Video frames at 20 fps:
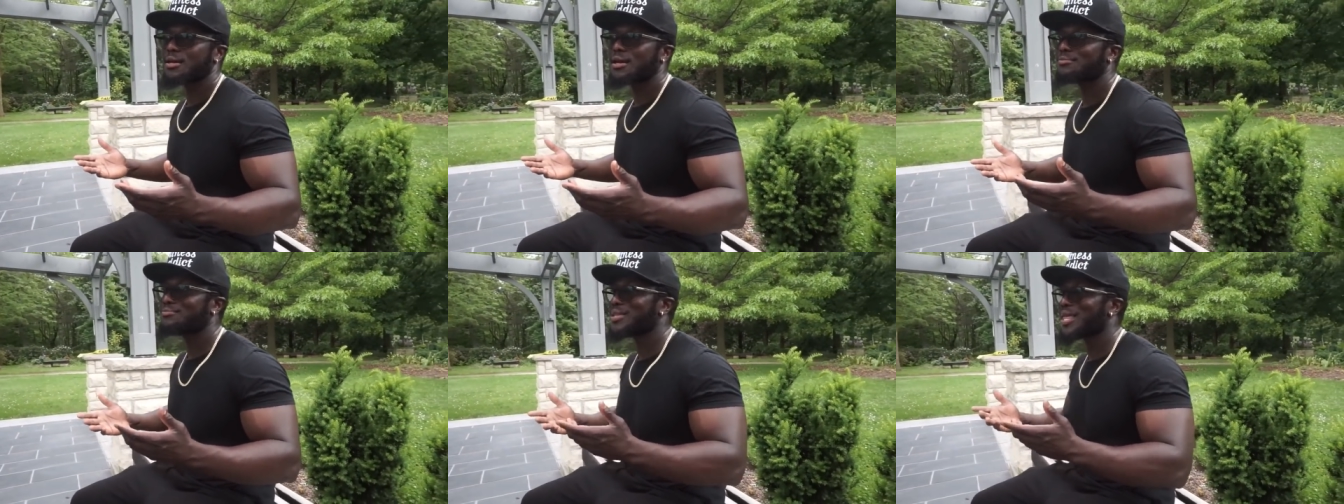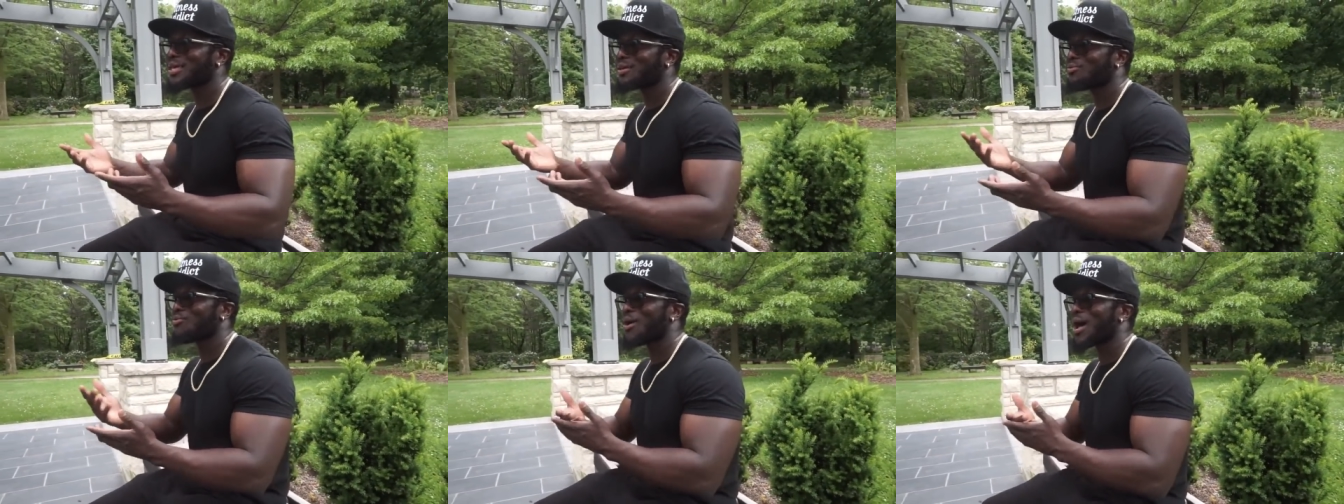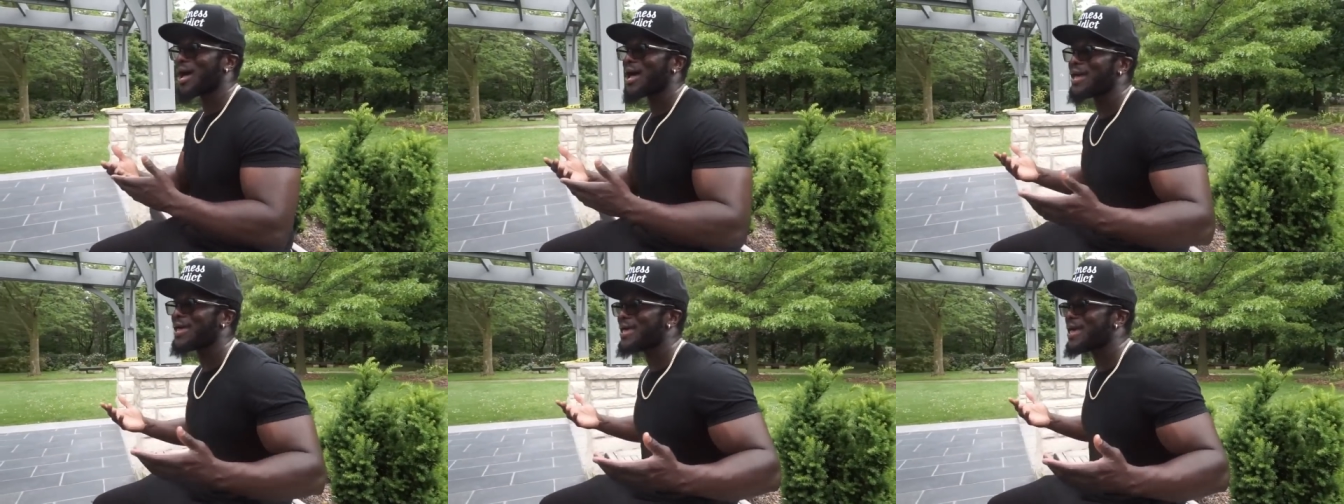I'm like,
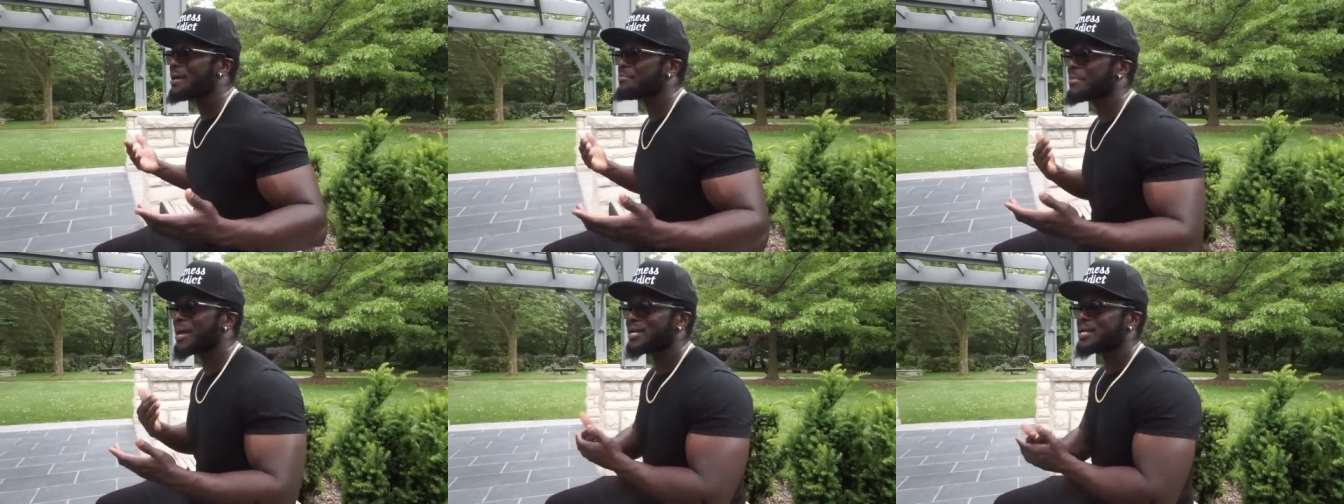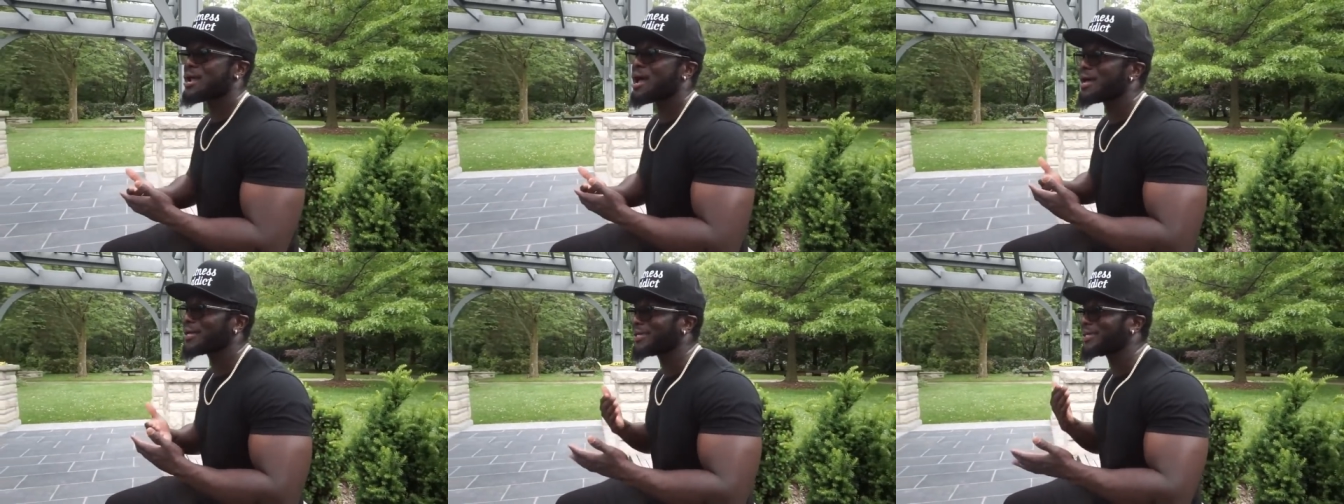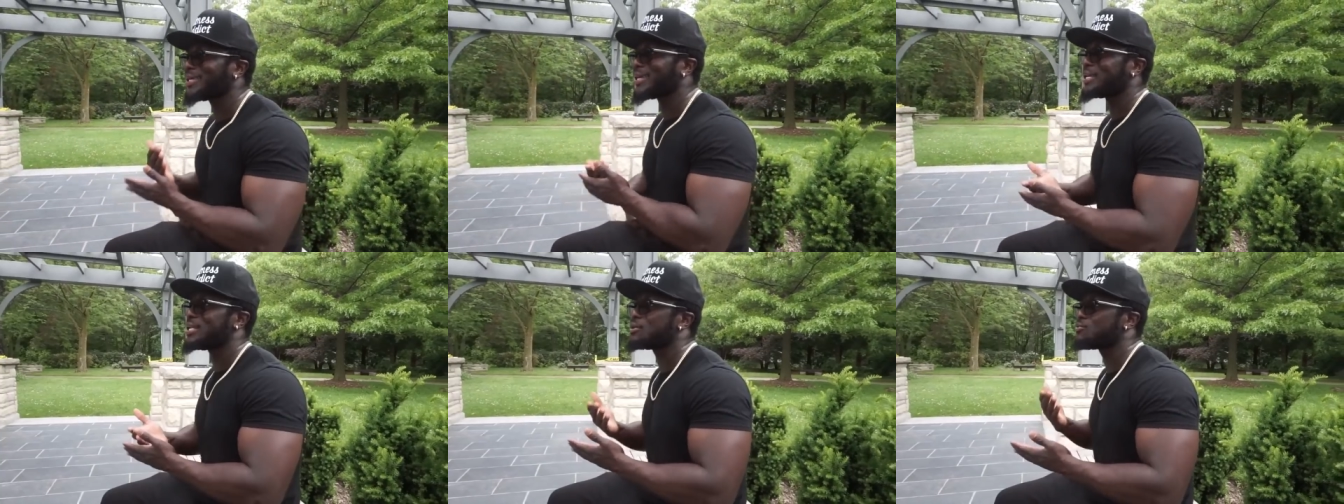why am I
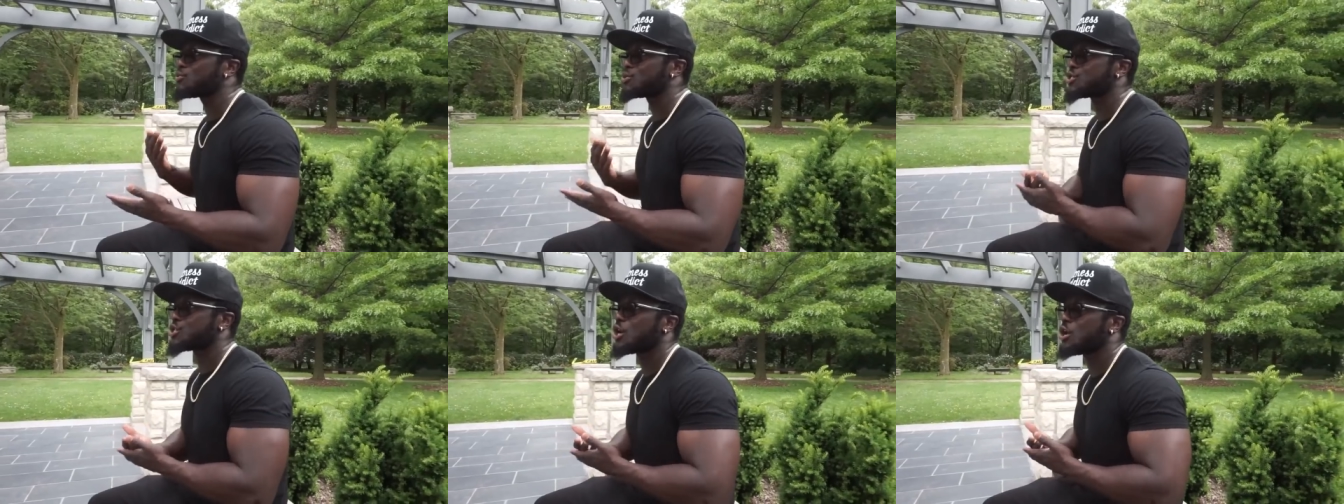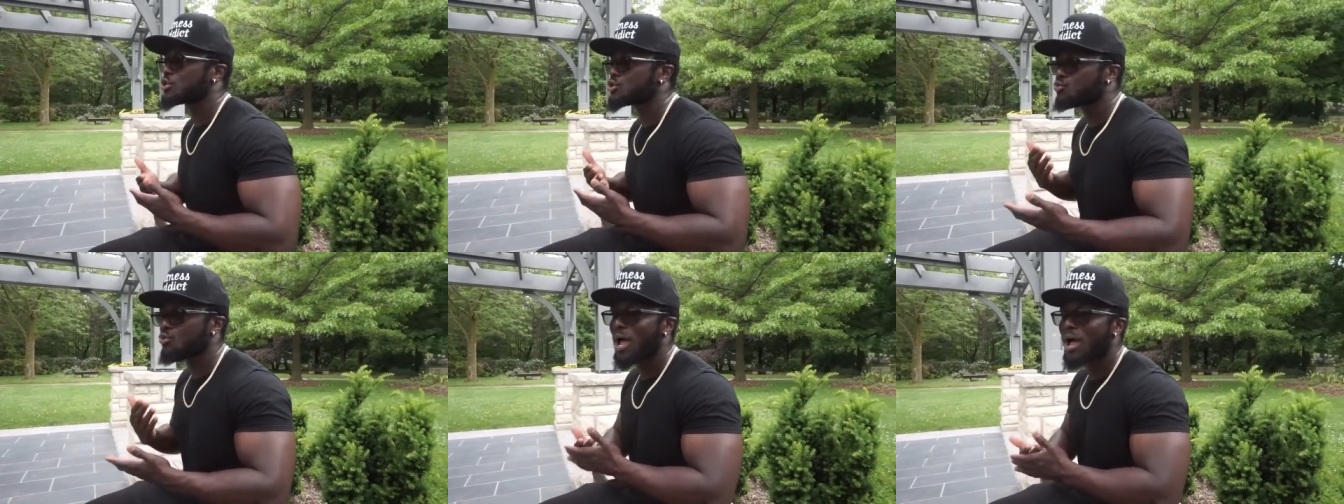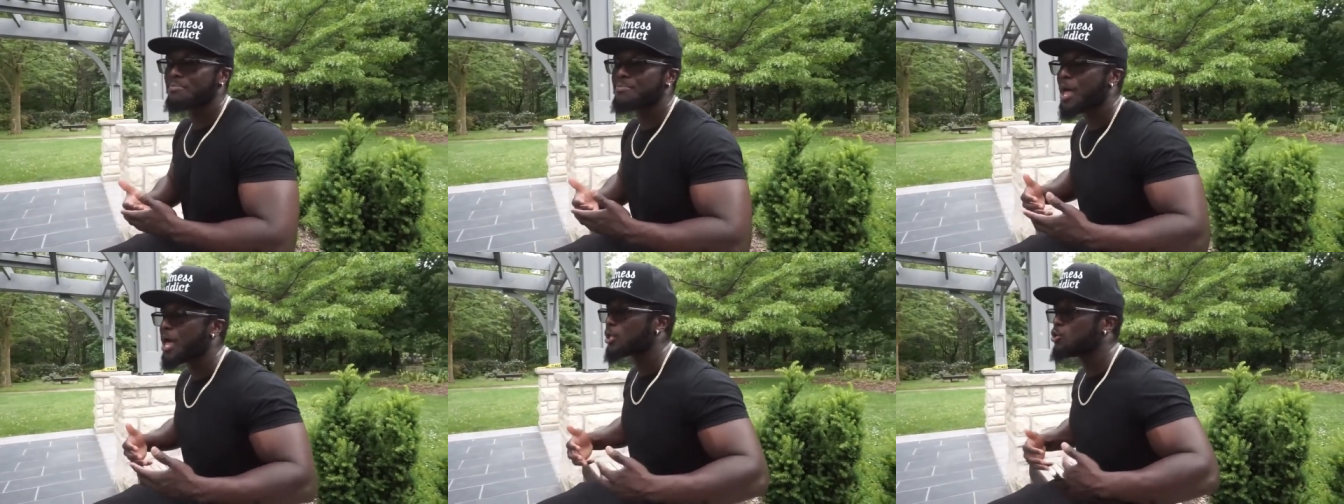not getting results?
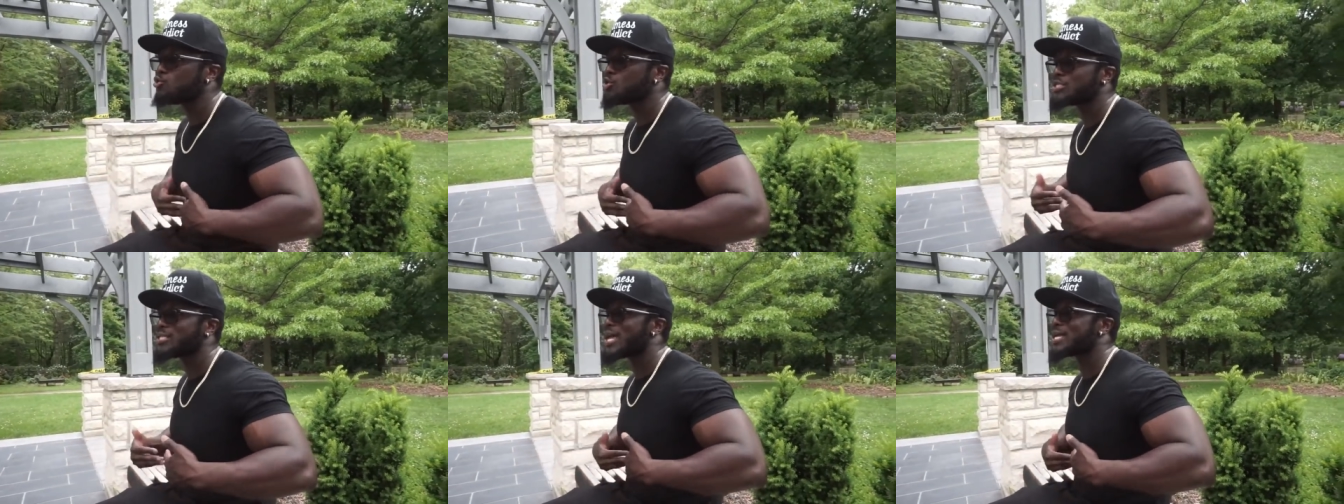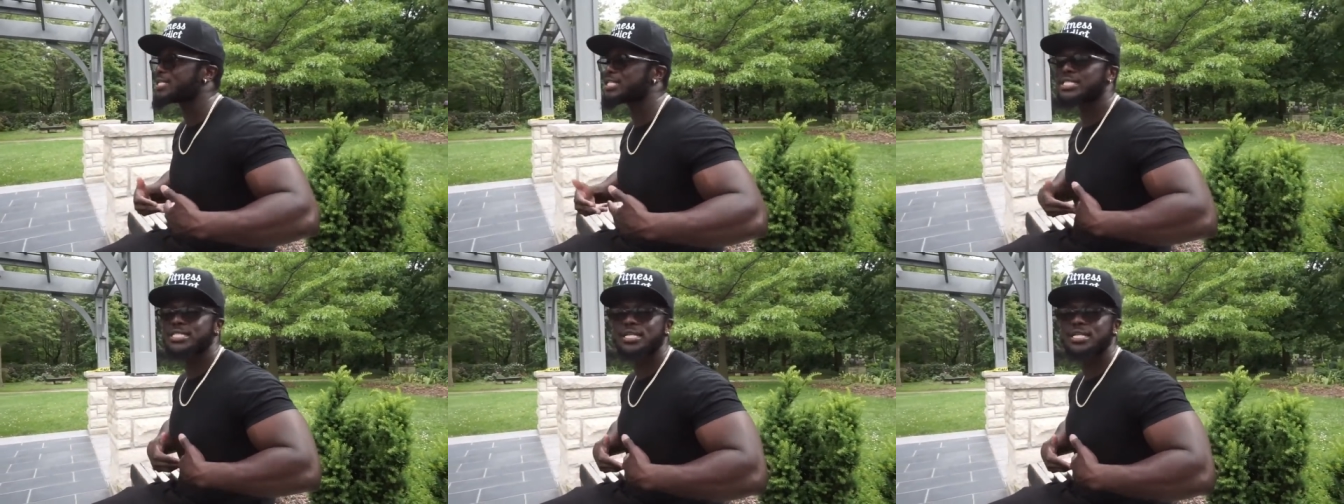Why am I not losing that